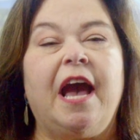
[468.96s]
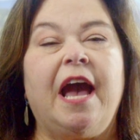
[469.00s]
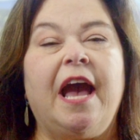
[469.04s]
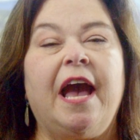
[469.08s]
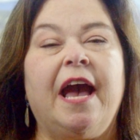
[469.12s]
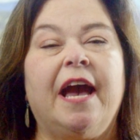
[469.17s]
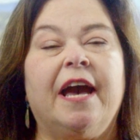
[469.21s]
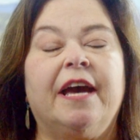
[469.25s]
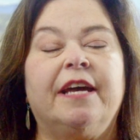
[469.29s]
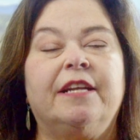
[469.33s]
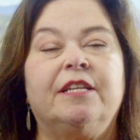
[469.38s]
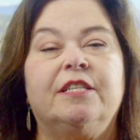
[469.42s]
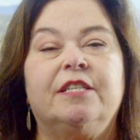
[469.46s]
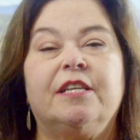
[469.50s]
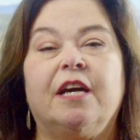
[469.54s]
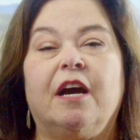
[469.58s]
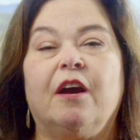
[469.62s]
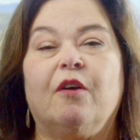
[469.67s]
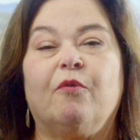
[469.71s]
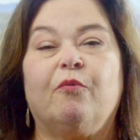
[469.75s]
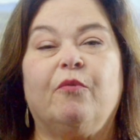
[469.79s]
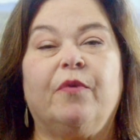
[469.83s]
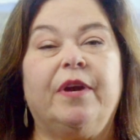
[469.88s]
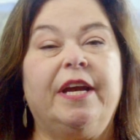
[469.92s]
and
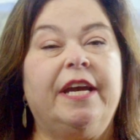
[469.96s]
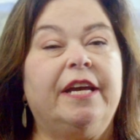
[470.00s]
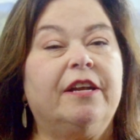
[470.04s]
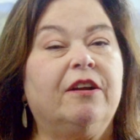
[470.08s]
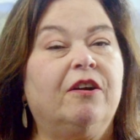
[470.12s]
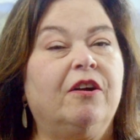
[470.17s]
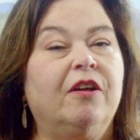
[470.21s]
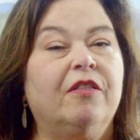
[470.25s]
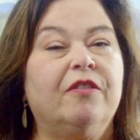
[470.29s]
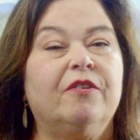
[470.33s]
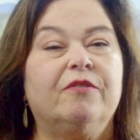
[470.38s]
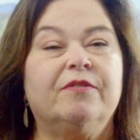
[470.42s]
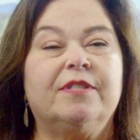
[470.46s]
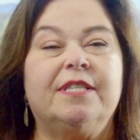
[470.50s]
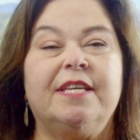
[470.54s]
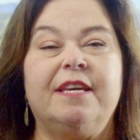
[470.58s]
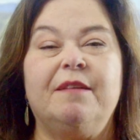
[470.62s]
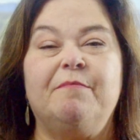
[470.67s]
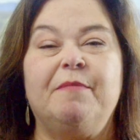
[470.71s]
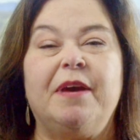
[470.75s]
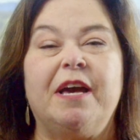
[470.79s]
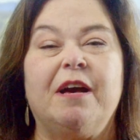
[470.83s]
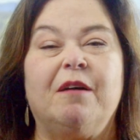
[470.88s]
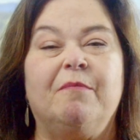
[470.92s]
read all those
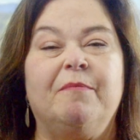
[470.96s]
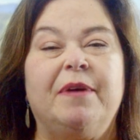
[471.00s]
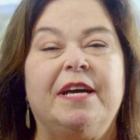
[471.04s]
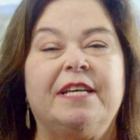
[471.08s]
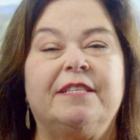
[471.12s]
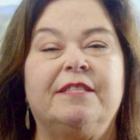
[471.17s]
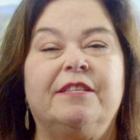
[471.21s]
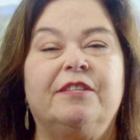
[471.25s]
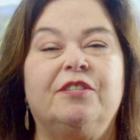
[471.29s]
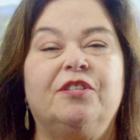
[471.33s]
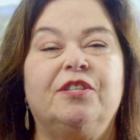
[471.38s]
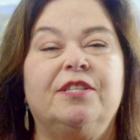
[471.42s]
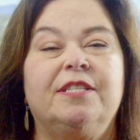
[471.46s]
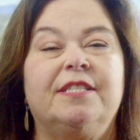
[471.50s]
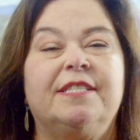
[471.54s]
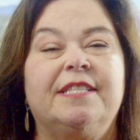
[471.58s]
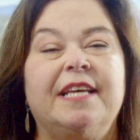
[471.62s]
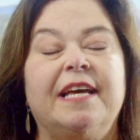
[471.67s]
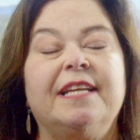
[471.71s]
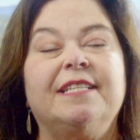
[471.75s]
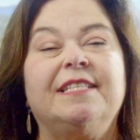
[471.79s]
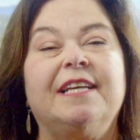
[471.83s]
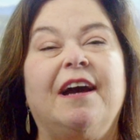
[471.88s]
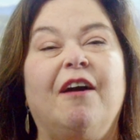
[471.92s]
email messages
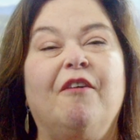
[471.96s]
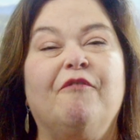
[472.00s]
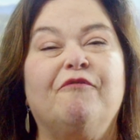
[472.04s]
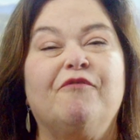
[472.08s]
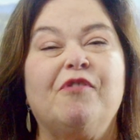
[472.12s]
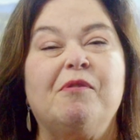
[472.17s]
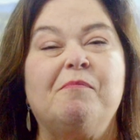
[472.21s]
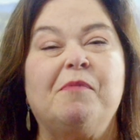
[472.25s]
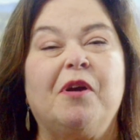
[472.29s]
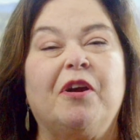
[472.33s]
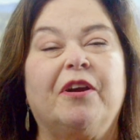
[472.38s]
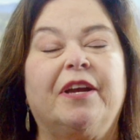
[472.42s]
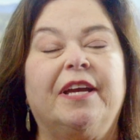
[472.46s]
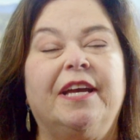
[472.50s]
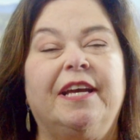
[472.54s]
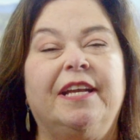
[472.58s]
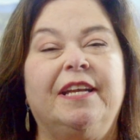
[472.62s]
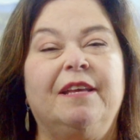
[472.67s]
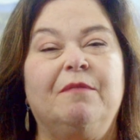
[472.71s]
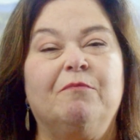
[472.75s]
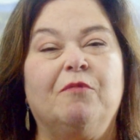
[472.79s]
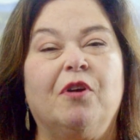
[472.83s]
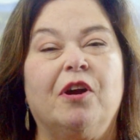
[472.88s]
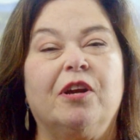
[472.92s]
sent out from our
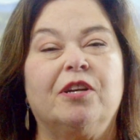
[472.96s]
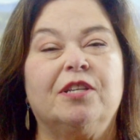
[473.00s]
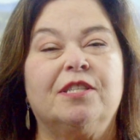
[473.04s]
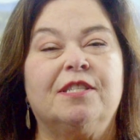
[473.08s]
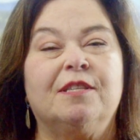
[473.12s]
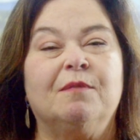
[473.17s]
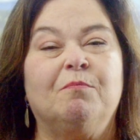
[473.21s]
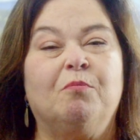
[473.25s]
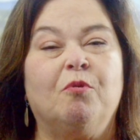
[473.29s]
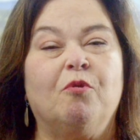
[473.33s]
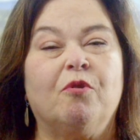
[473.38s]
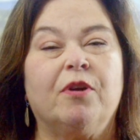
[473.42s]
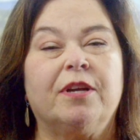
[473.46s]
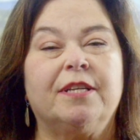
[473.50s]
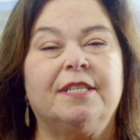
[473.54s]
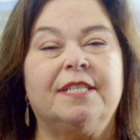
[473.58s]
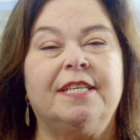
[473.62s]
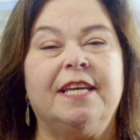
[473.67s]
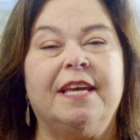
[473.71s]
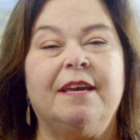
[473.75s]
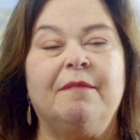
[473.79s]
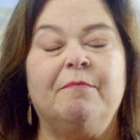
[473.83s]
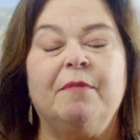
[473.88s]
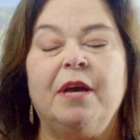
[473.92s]
Kidney March support
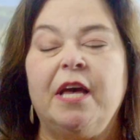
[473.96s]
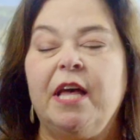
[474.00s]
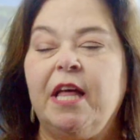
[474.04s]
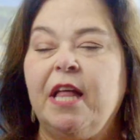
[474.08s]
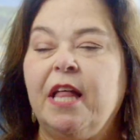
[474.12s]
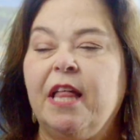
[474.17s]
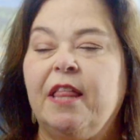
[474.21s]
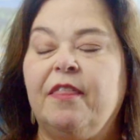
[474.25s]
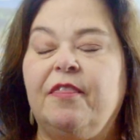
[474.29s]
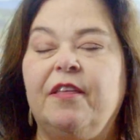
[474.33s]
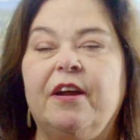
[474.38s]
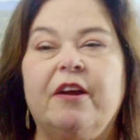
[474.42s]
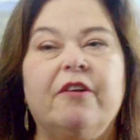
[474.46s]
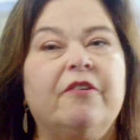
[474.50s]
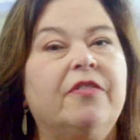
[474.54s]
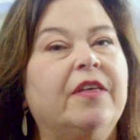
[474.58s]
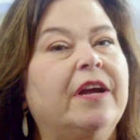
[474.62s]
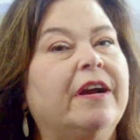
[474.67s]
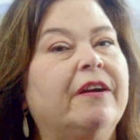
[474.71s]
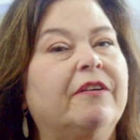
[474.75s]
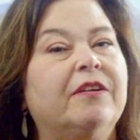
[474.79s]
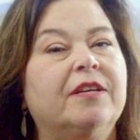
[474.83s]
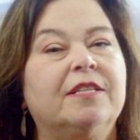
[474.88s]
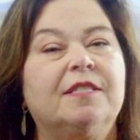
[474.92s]
team. They're
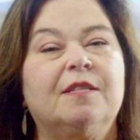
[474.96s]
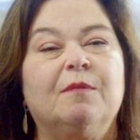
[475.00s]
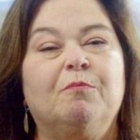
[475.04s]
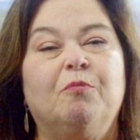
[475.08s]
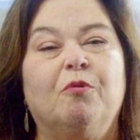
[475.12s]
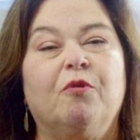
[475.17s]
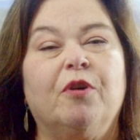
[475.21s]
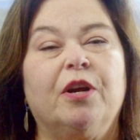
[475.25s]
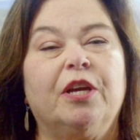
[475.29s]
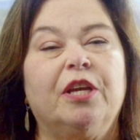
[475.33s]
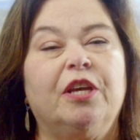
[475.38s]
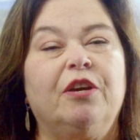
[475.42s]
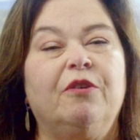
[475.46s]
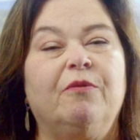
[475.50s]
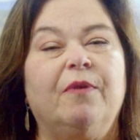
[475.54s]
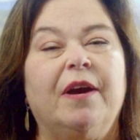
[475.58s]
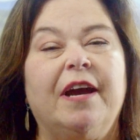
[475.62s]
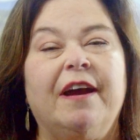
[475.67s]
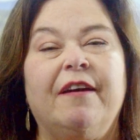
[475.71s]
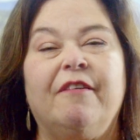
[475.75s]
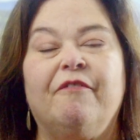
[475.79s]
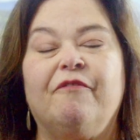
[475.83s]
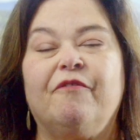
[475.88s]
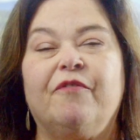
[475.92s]
there to support you
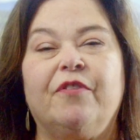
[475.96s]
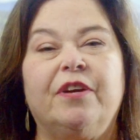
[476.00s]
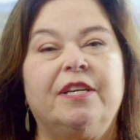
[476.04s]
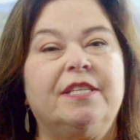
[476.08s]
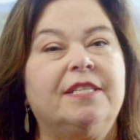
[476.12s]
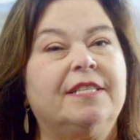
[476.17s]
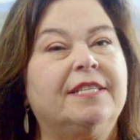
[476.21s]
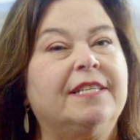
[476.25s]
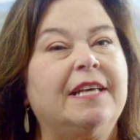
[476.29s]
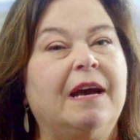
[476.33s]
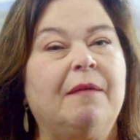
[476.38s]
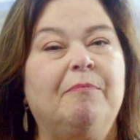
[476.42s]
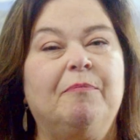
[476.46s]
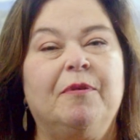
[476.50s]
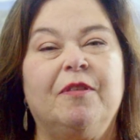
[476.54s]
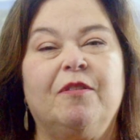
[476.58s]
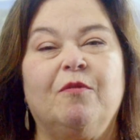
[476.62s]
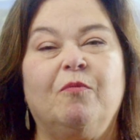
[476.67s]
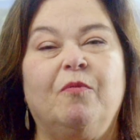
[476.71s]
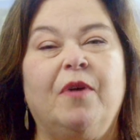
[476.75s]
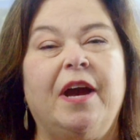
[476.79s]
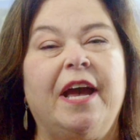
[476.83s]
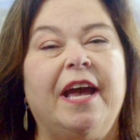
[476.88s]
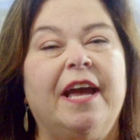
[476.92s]
every step of
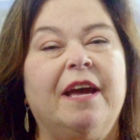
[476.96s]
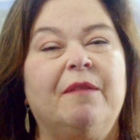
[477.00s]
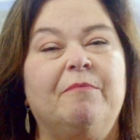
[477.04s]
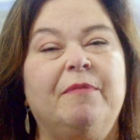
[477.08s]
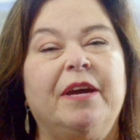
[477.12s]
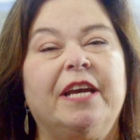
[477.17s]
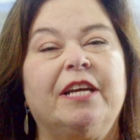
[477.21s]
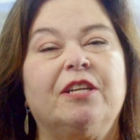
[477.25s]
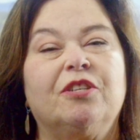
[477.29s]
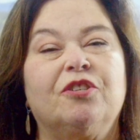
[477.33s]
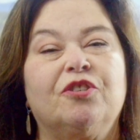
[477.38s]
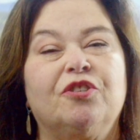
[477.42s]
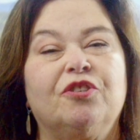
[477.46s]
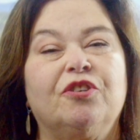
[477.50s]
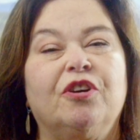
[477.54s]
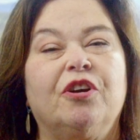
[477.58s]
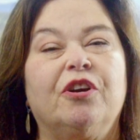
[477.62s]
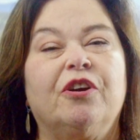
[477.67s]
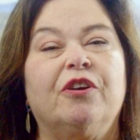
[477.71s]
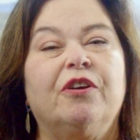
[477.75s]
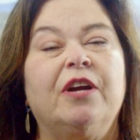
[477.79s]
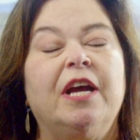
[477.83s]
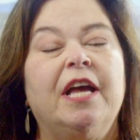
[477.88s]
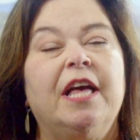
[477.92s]
the way and make
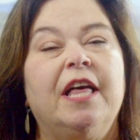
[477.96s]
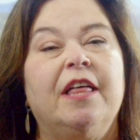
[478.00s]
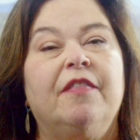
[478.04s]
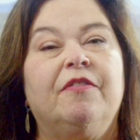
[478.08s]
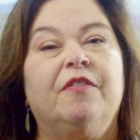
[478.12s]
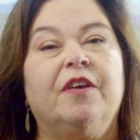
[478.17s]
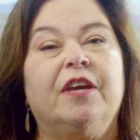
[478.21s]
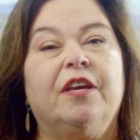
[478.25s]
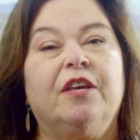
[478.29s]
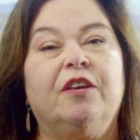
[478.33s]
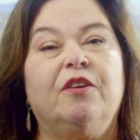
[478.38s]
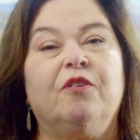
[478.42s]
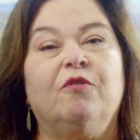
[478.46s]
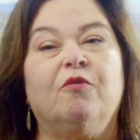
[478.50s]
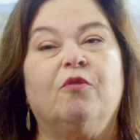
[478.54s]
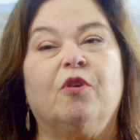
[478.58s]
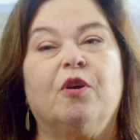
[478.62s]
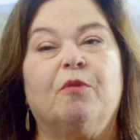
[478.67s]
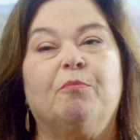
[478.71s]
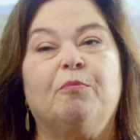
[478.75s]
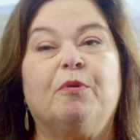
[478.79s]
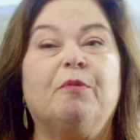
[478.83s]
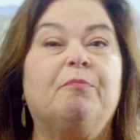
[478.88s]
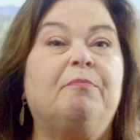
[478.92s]
sure that
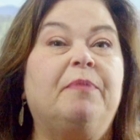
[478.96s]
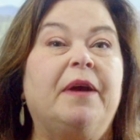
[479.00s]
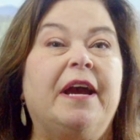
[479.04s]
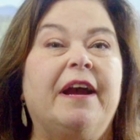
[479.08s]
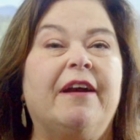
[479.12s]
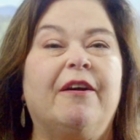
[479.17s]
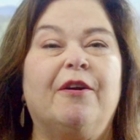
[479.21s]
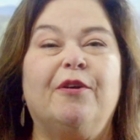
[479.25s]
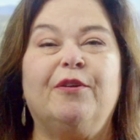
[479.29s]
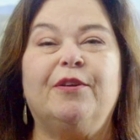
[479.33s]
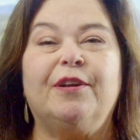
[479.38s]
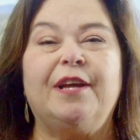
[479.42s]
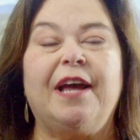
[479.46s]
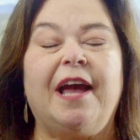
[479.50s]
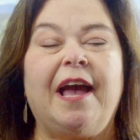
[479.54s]
you're prepared